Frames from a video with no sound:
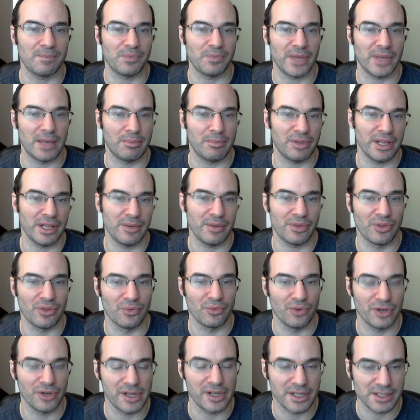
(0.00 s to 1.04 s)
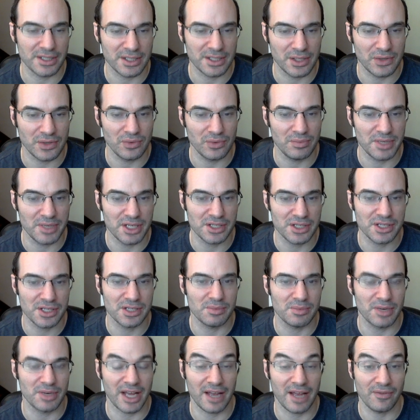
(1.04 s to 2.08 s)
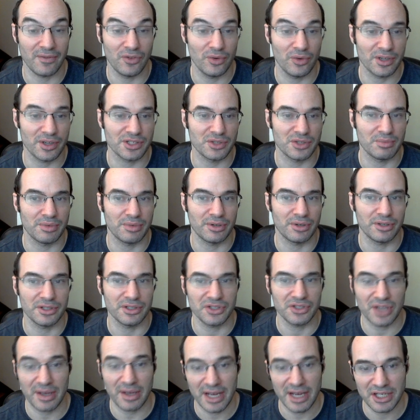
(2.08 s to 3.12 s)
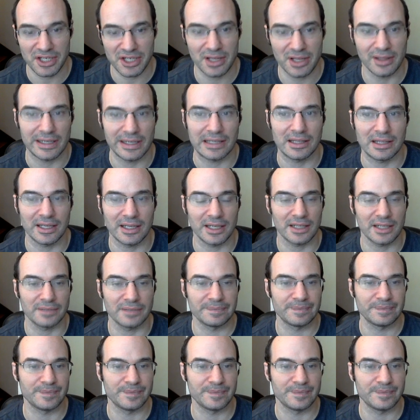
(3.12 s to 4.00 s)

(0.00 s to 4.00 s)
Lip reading: And play with the rook against 2 pieces, but I have 2 extra pawns. I actually like that.